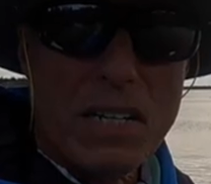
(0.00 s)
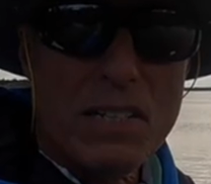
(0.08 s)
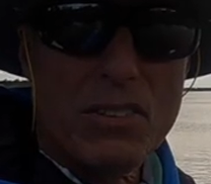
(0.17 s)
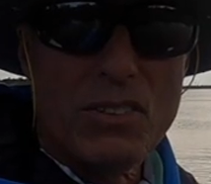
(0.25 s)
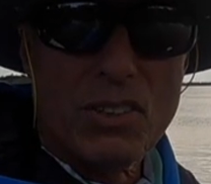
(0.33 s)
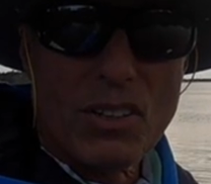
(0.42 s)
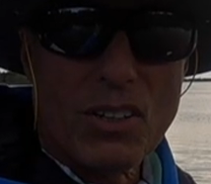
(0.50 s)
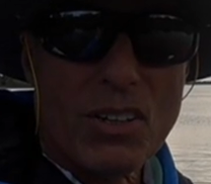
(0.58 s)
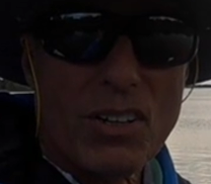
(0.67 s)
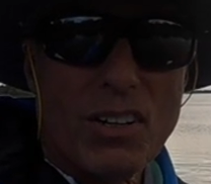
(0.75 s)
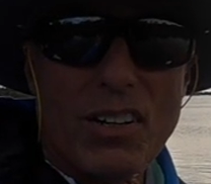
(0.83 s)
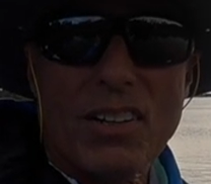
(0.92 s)
beds
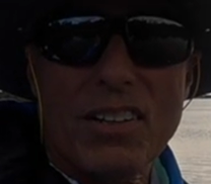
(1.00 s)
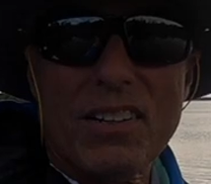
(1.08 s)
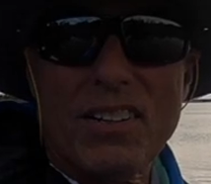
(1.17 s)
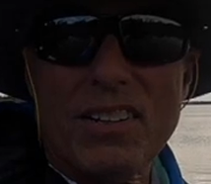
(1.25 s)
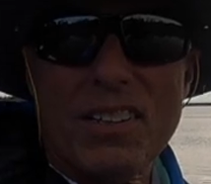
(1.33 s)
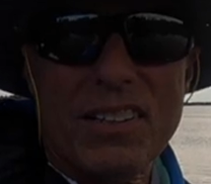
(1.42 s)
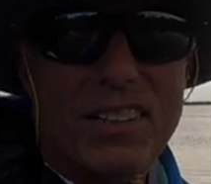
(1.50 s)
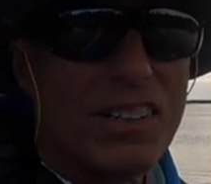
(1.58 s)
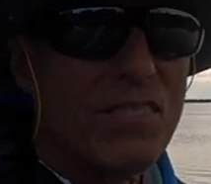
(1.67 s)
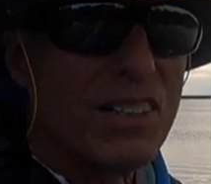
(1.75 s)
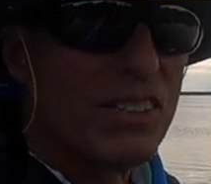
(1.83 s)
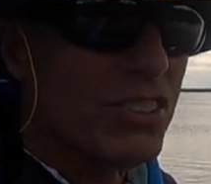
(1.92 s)
are that are
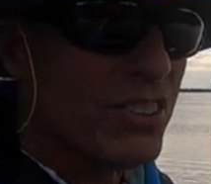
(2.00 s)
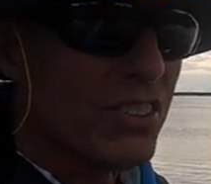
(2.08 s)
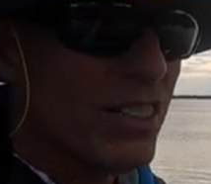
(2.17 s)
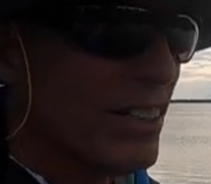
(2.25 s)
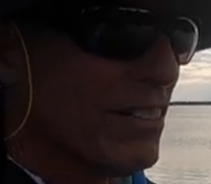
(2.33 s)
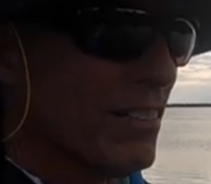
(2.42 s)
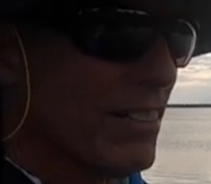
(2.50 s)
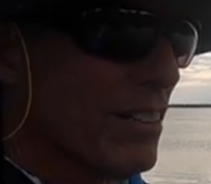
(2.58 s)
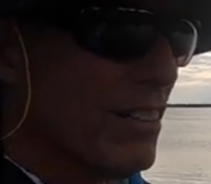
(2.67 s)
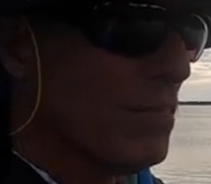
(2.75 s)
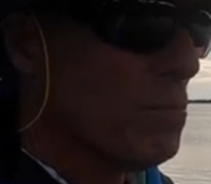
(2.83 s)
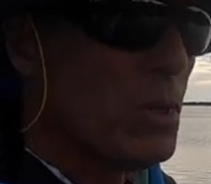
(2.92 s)
here. I mean, it's just like
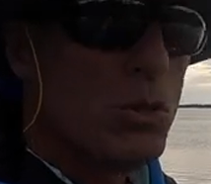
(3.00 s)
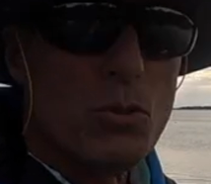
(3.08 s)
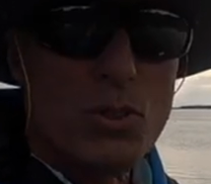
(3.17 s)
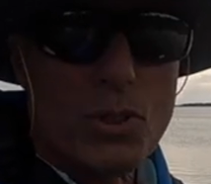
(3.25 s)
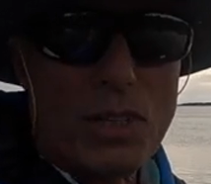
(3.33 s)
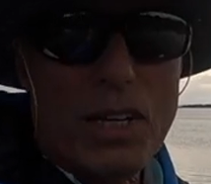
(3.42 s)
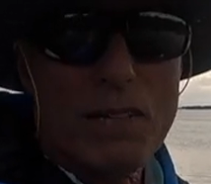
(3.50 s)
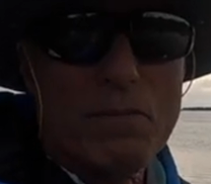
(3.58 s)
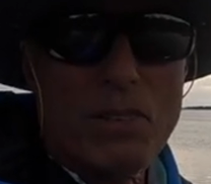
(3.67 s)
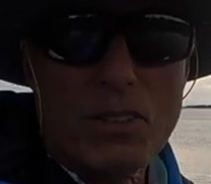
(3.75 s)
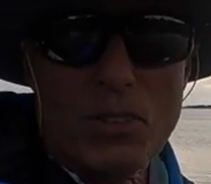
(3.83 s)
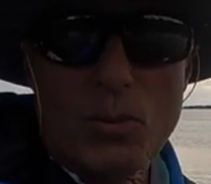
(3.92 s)
moonscape
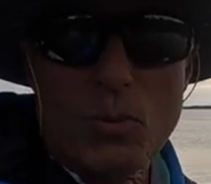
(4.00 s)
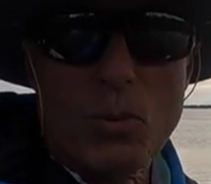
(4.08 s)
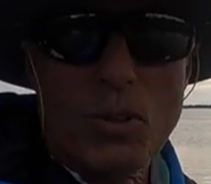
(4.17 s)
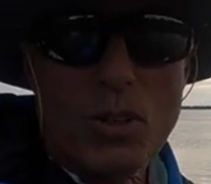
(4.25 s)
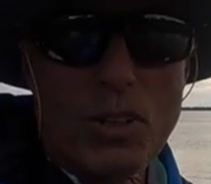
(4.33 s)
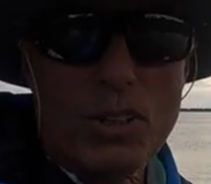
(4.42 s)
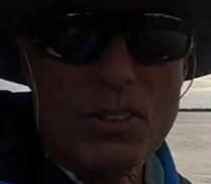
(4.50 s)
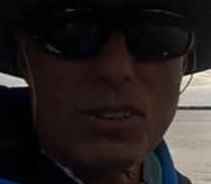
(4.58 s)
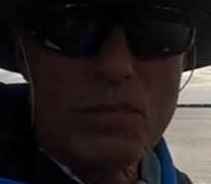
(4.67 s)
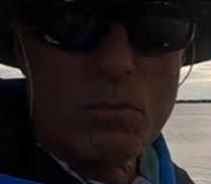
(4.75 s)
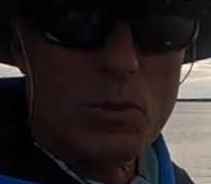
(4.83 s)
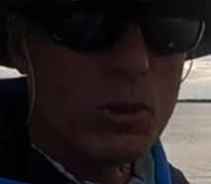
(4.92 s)
under the water. It's
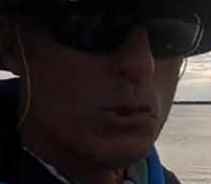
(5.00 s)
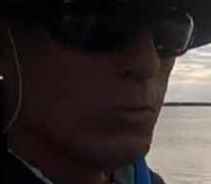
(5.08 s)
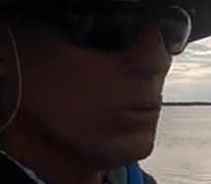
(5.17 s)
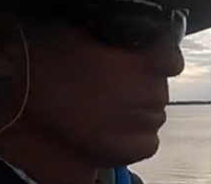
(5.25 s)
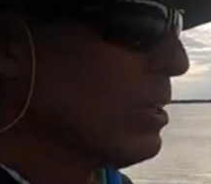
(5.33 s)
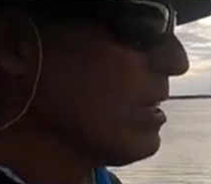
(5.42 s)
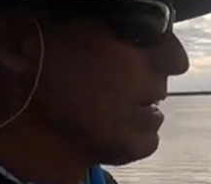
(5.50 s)
unbelievable.